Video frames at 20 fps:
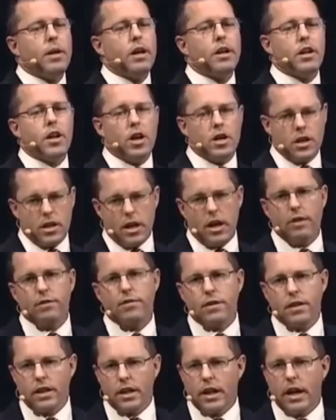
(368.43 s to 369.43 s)
I'm not an
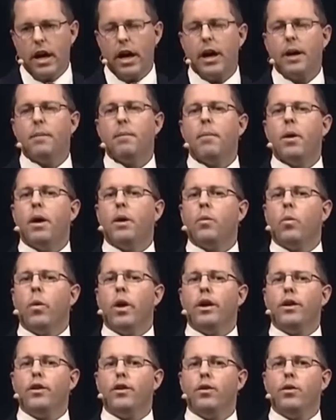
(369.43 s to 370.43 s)
unconfident guy, but
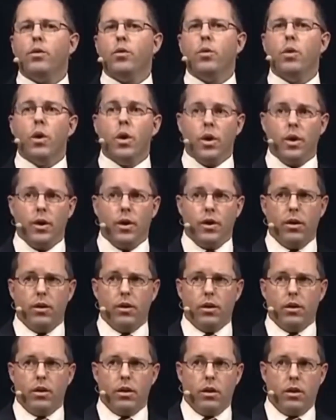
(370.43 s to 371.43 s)
when you
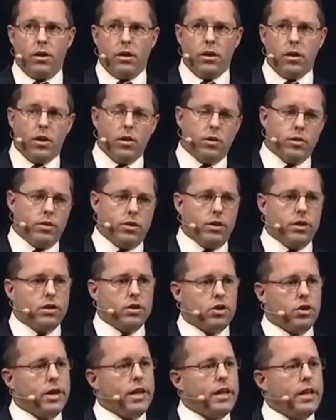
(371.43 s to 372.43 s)
go to
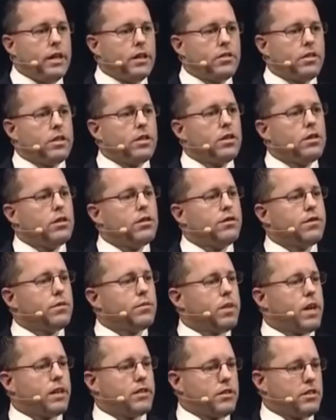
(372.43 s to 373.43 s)
the trainings and you learn
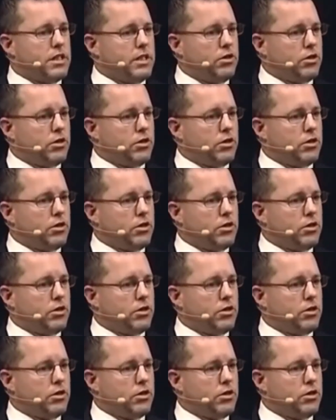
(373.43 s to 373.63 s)
from Dr.